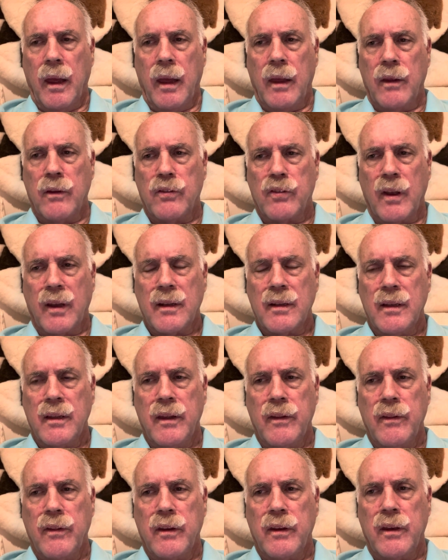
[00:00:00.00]

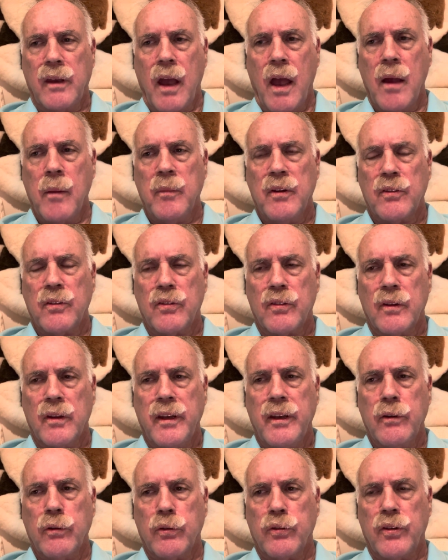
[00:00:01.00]
Secondly, the communist
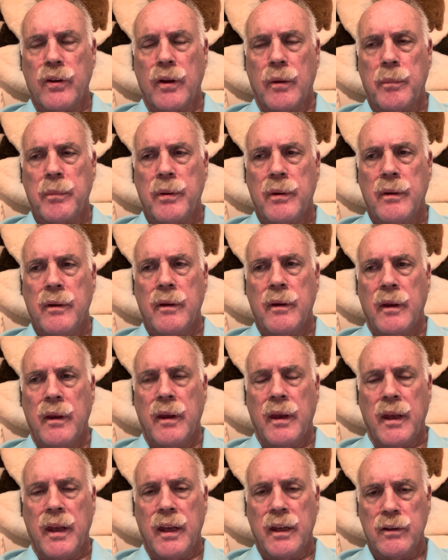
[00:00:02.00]
leadership
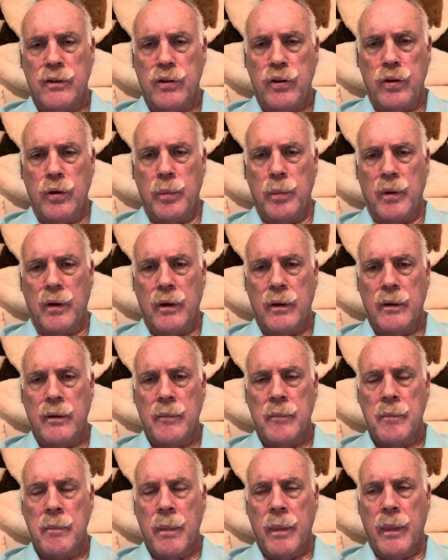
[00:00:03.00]
in Cuba
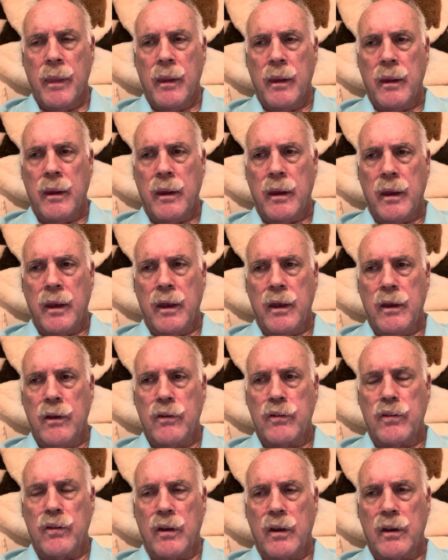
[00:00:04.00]

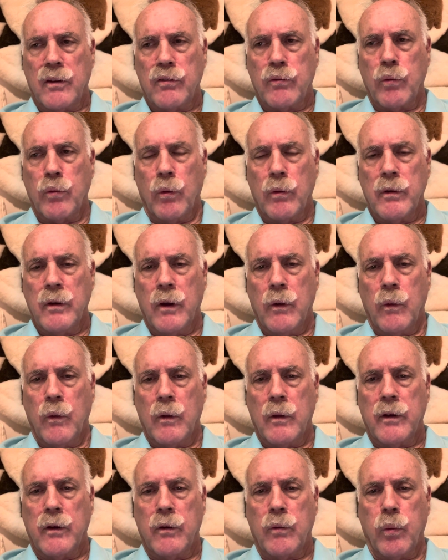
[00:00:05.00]
is
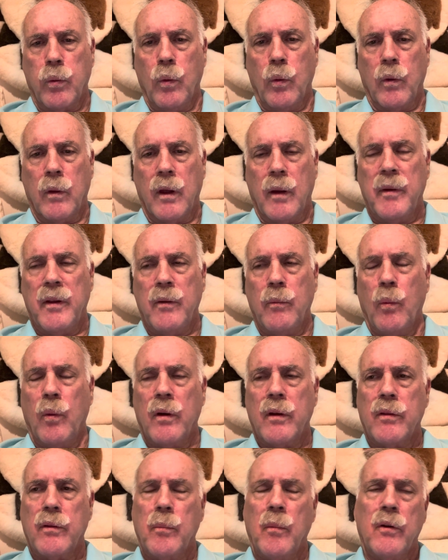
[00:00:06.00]
extraordinarily cruel. I mean, one
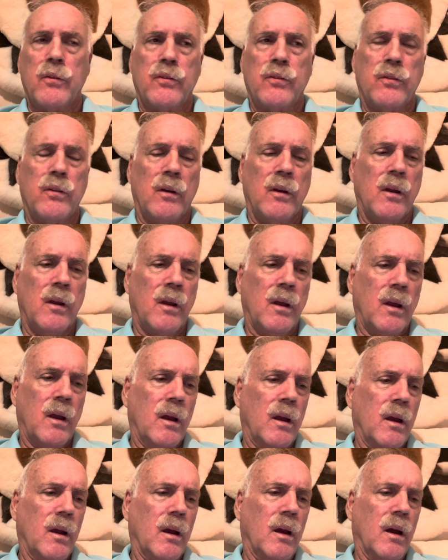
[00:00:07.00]
of the most
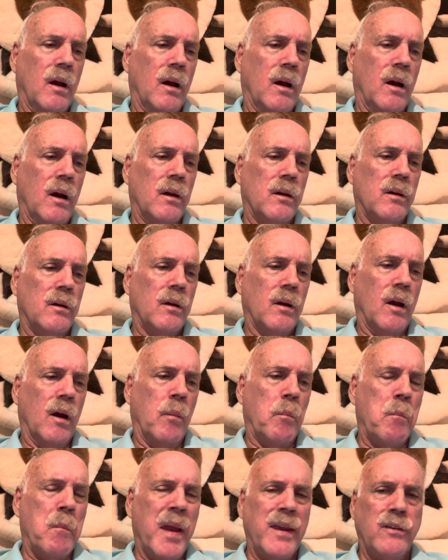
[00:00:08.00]

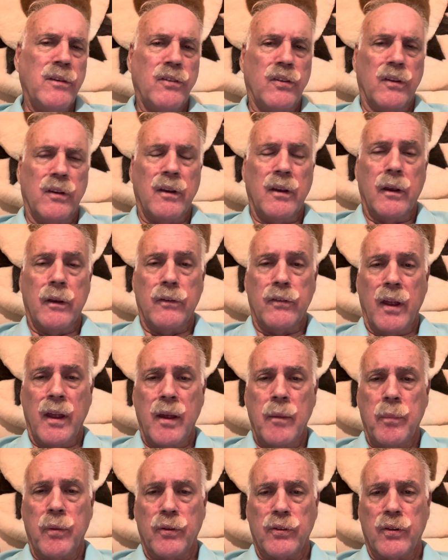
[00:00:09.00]
amazing
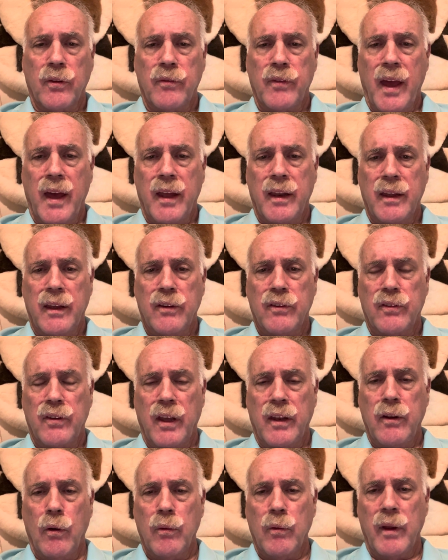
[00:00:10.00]
examples of that is they
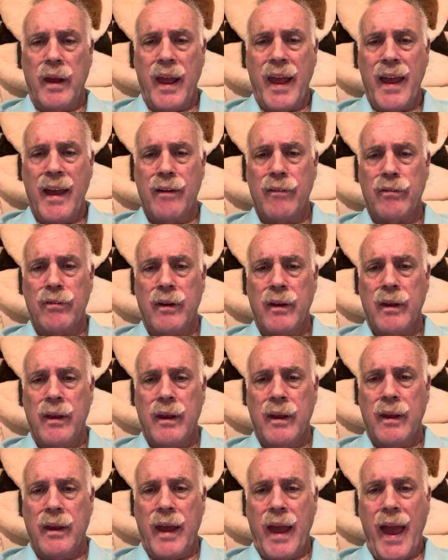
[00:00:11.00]
don't have
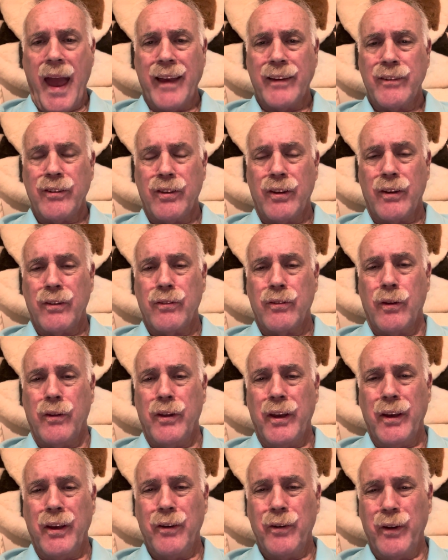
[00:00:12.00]
access to
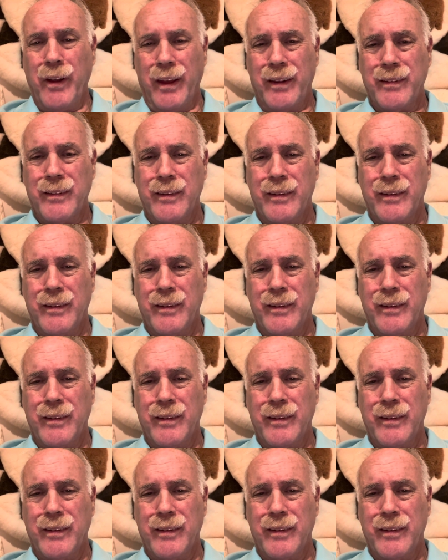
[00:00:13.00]
the internet.